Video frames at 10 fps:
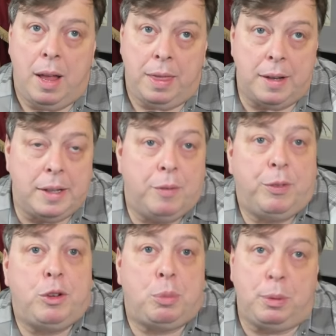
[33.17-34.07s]
The
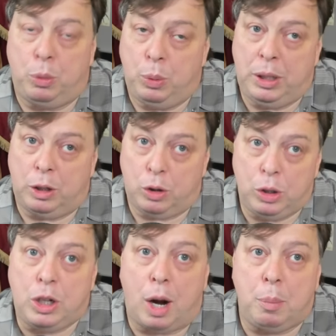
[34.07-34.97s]
difference between a
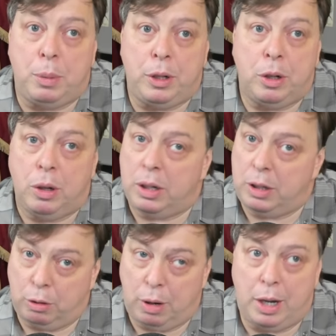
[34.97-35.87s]
good carpenter and
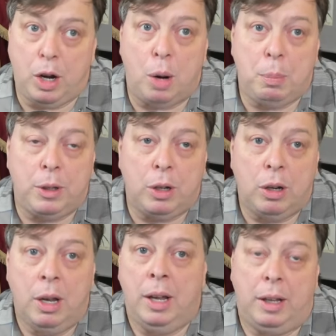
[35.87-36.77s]
a great carpenter
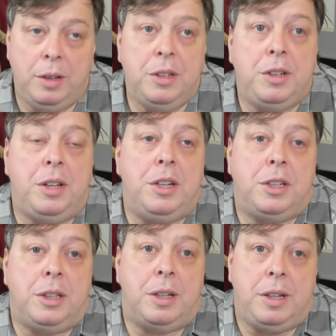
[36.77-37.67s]
is
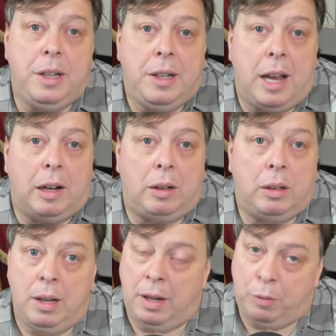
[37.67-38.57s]
attention to detail.
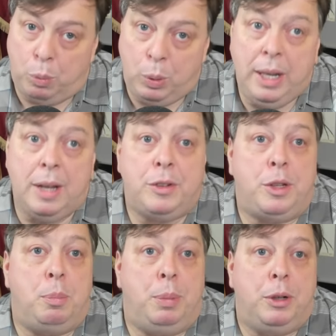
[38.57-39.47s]
If we as
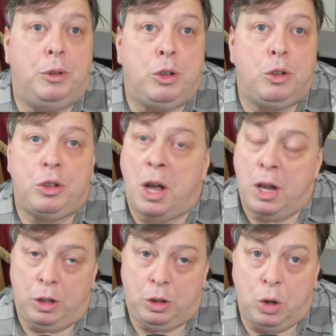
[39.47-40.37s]
the builders
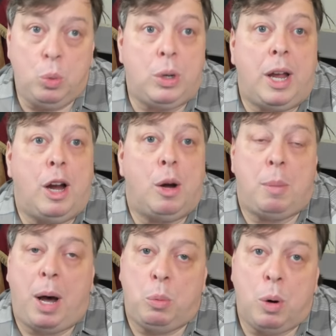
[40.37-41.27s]
don't care
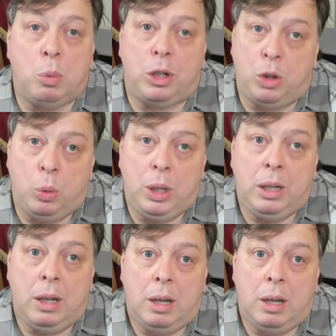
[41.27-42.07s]
about what we're doing,